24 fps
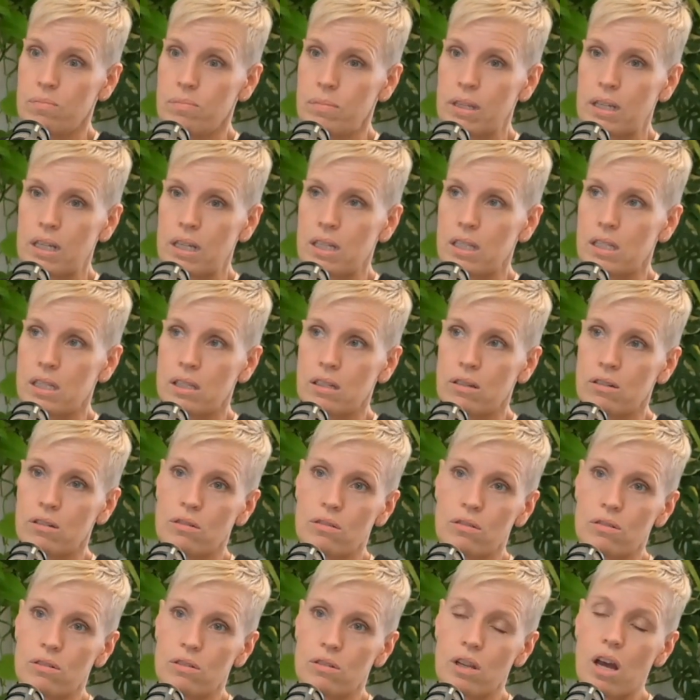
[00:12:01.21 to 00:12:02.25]
Because
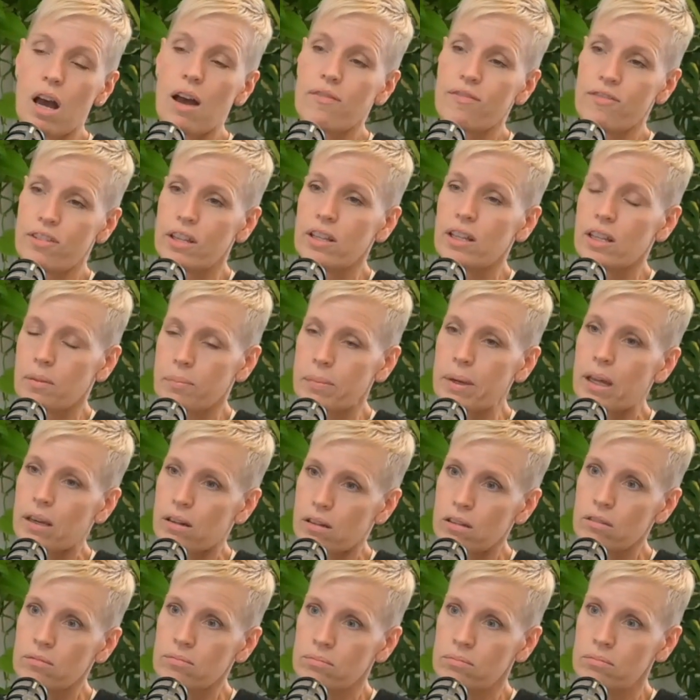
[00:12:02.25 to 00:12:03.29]
they're not feeling
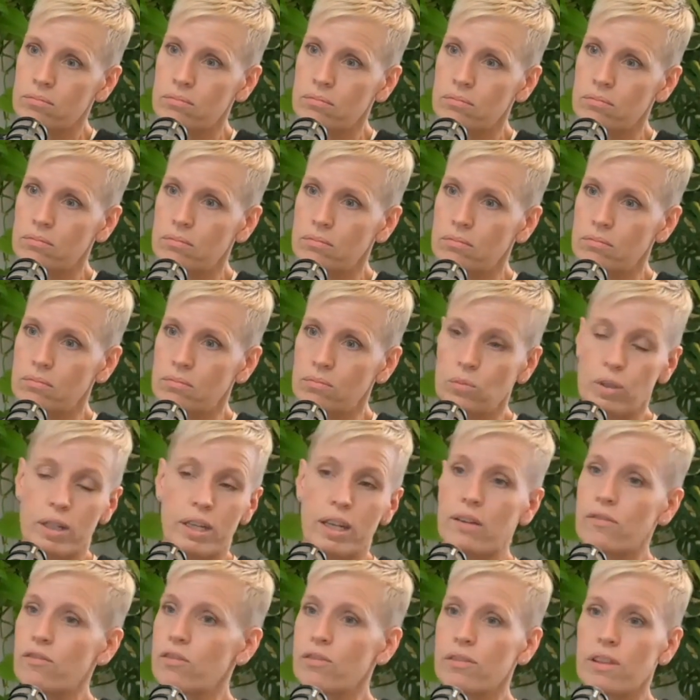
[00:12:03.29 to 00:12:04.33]
better,
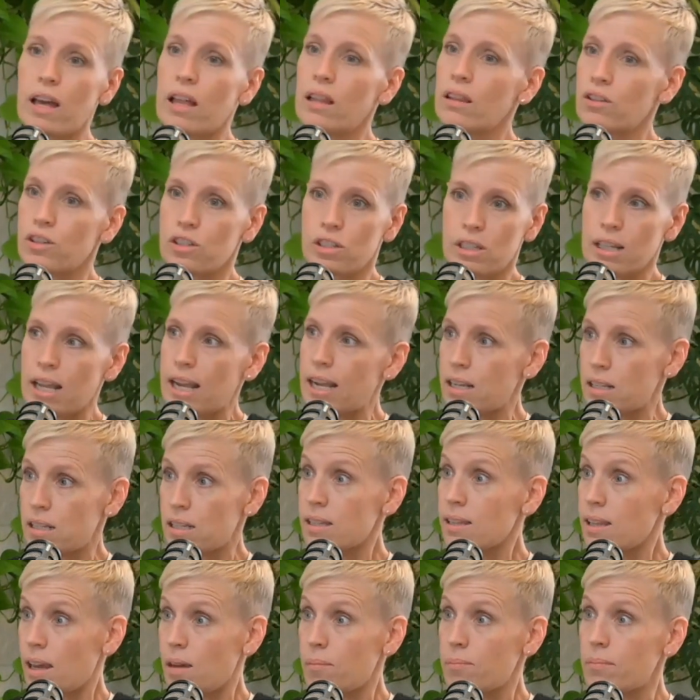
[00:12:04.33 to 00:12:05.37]
whatever that looks like to
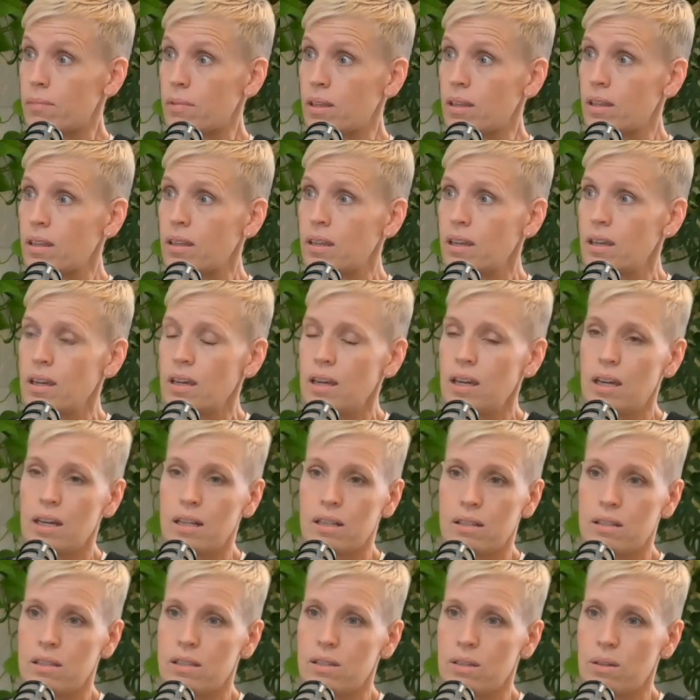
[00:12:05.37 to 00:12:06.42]
them.
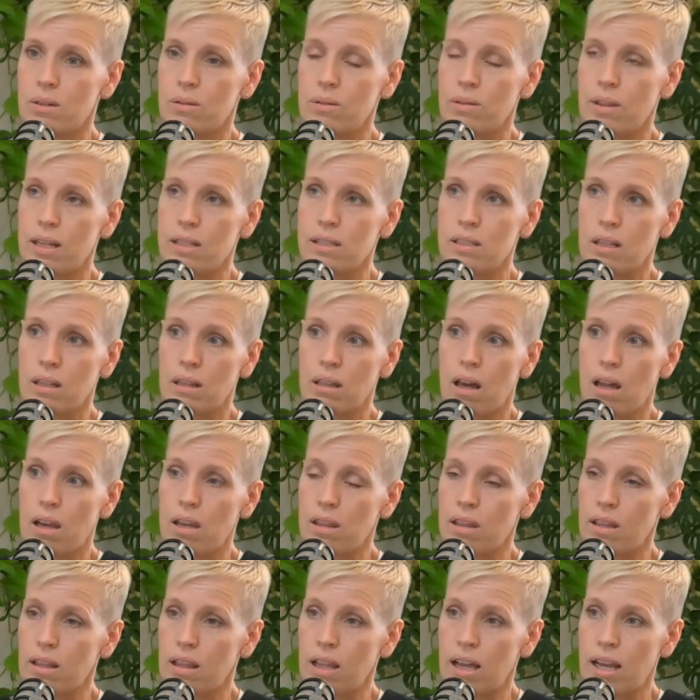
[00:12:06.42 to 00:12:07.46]
And so that's a lot of
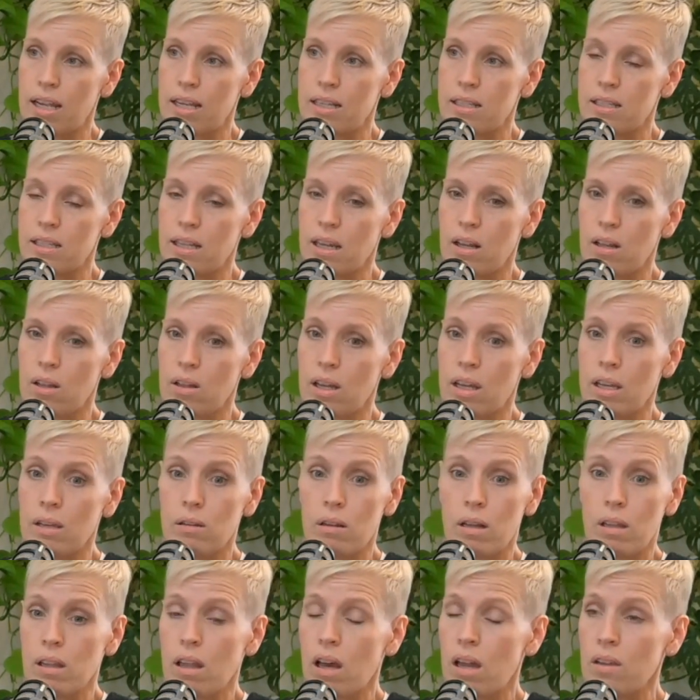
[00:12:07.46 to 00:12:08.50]
the clientele. And
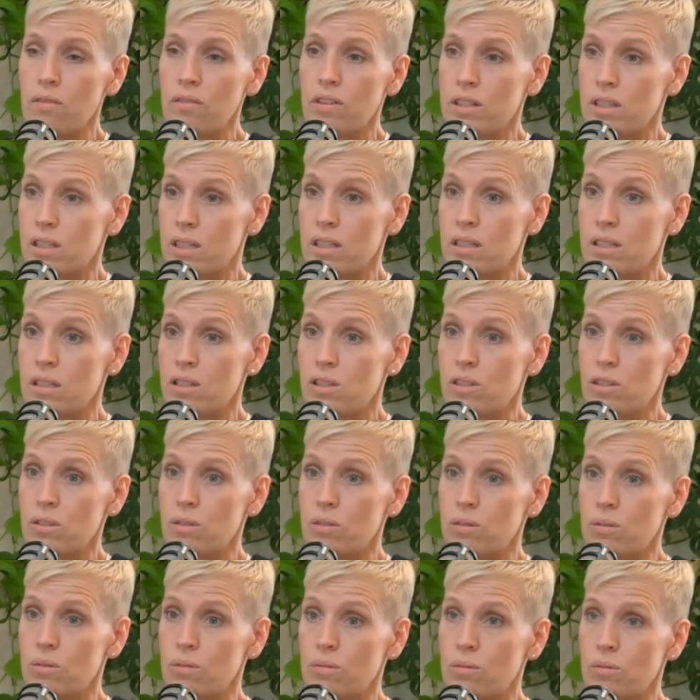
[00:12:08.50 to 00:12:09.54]
a lot of it is
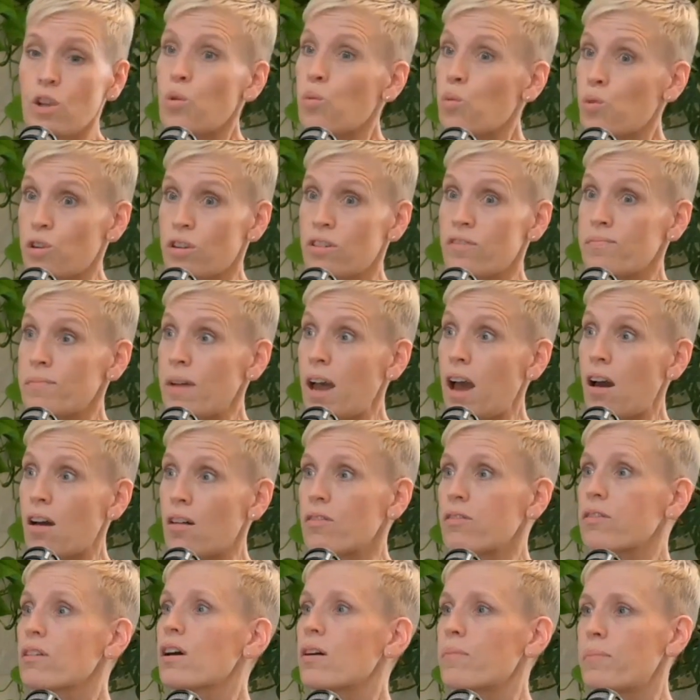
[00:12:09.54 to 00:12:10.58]
to word of
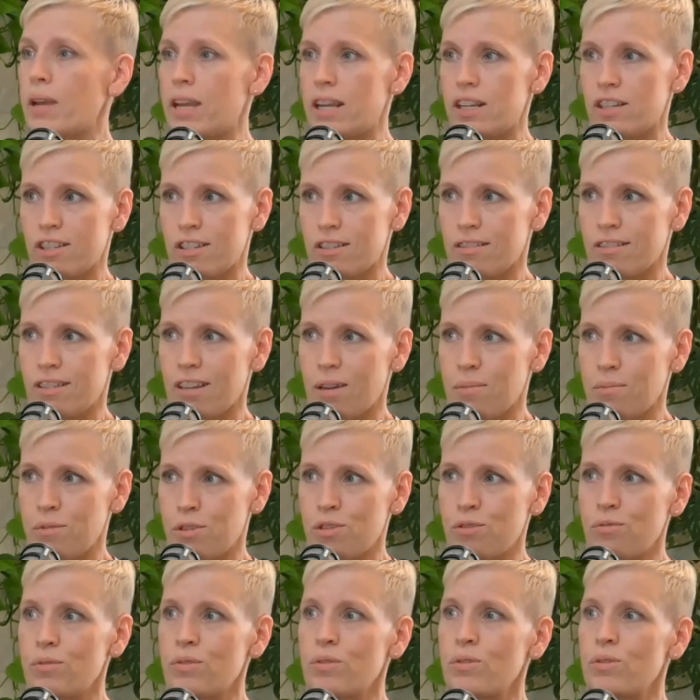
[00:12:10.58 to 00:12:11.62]
mouth. A patient comes
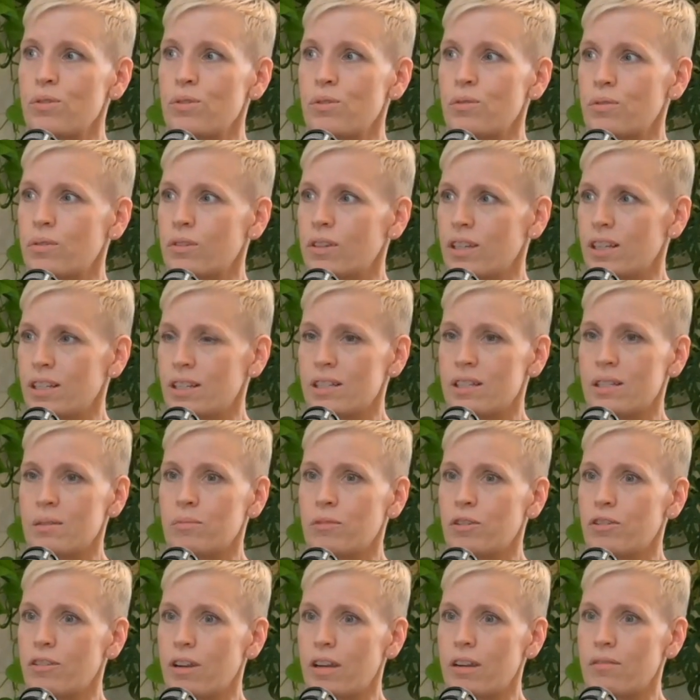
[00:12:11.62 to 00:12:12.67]
through, gets
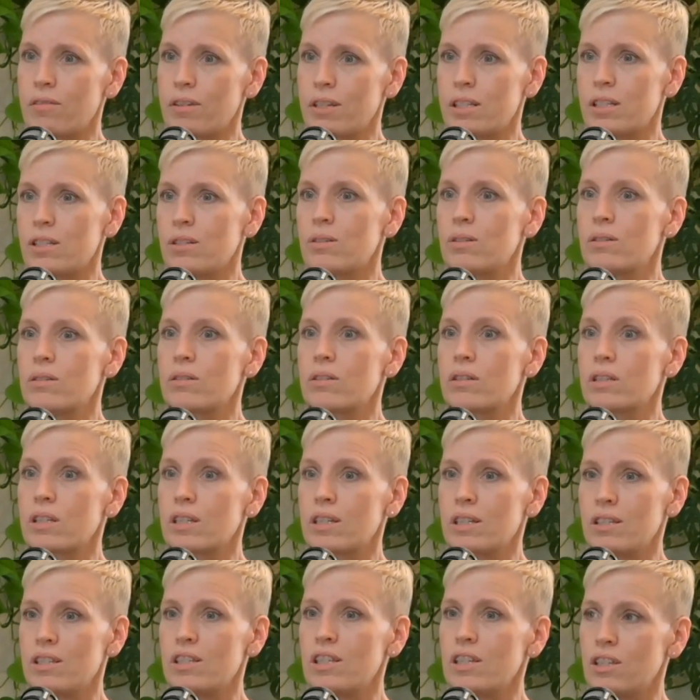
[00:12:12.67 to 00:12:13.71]
some great results,
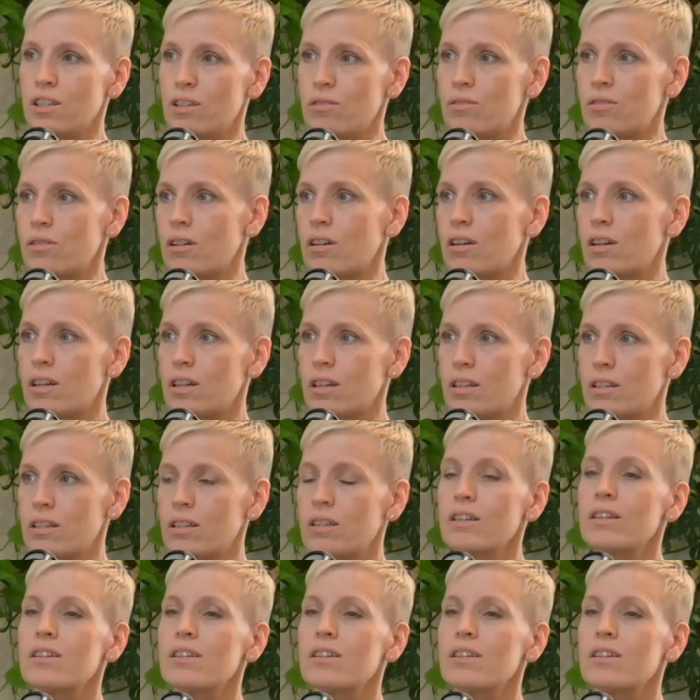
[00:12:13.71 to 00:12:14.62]
continues on,